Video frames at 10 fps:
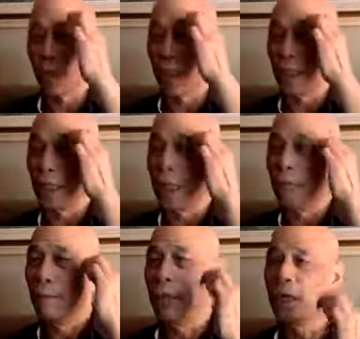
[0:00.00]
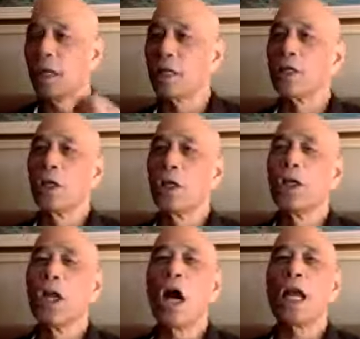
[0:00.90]
Rodney. Because
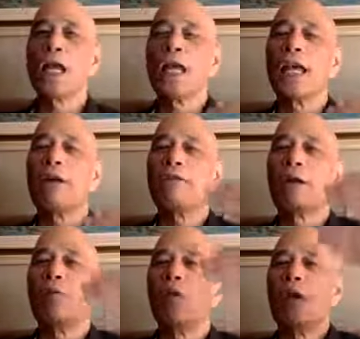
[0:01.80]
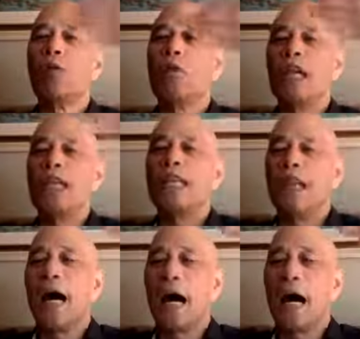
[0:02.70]
when we
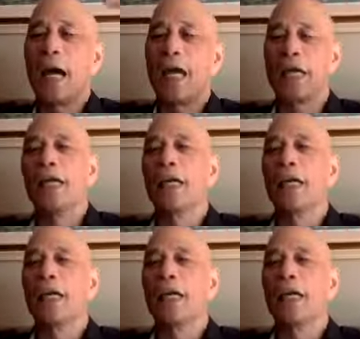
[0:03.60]
die,